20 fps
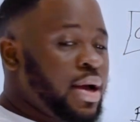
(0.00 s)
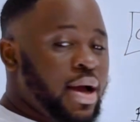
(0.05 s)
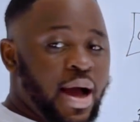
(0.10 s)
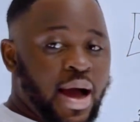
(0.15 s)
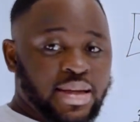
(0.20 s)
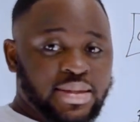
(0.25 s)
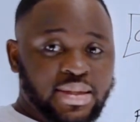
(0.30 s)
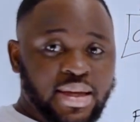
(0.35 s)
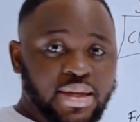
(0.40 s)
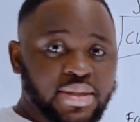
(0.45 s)

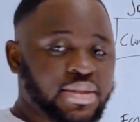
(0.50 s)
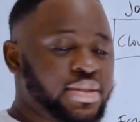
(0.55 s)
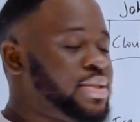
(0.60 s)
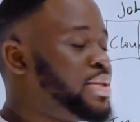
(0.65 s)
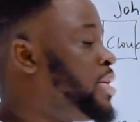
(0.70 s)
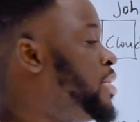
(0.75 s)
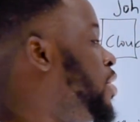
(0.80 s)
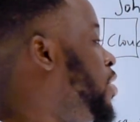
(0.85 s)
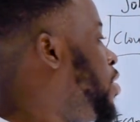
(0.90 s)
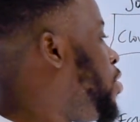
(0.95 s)

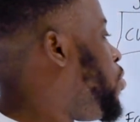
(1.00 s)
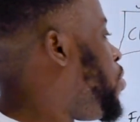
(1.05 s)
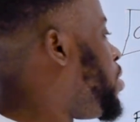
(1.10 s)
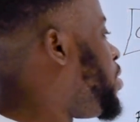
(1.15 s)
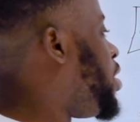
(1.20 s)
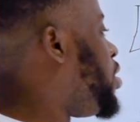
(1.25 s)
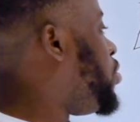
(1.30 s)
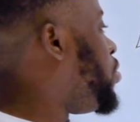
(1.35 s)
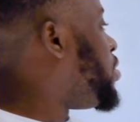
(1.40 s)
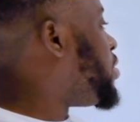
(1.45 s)
access, where
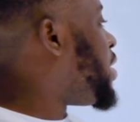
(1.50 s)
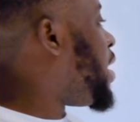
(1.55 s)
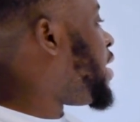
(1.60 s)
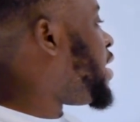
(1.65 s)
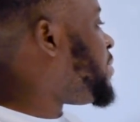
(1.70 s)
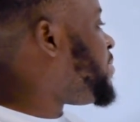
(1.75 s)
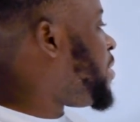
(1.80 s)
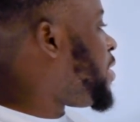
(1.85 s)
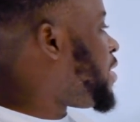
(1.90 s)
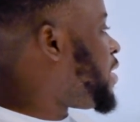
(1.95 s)
the user
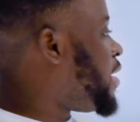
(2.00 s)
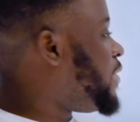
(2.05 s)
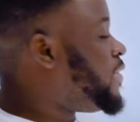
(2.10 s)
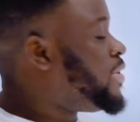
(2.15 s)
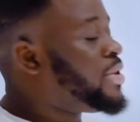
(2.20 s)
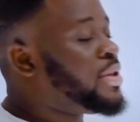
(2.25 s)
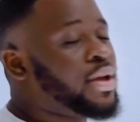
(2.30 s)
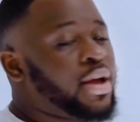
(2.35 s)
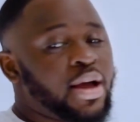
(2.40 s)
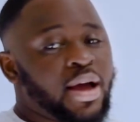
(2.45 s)
is being
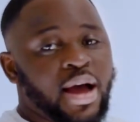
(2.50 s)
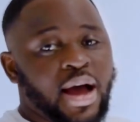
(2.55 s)
given